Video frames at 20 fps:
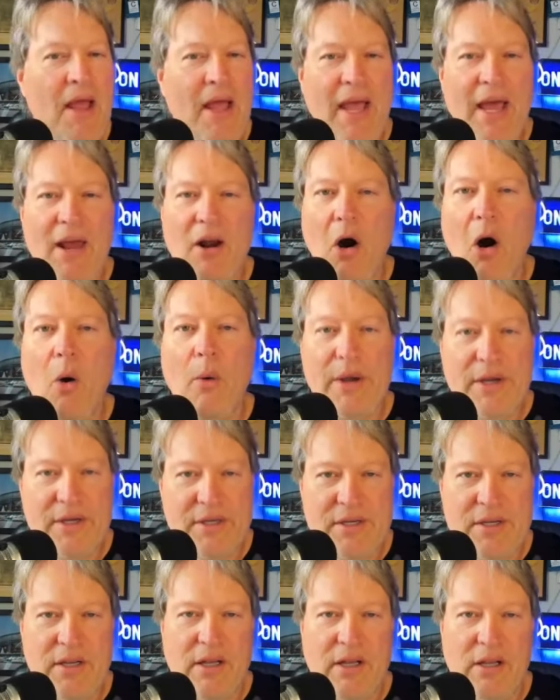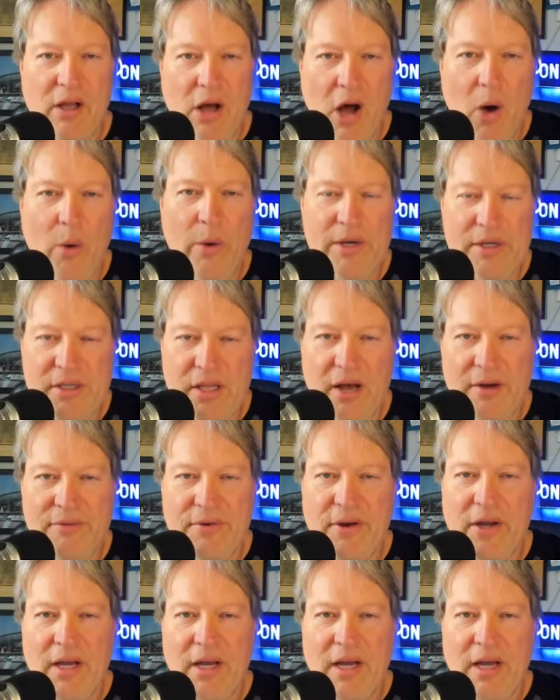and always, always love,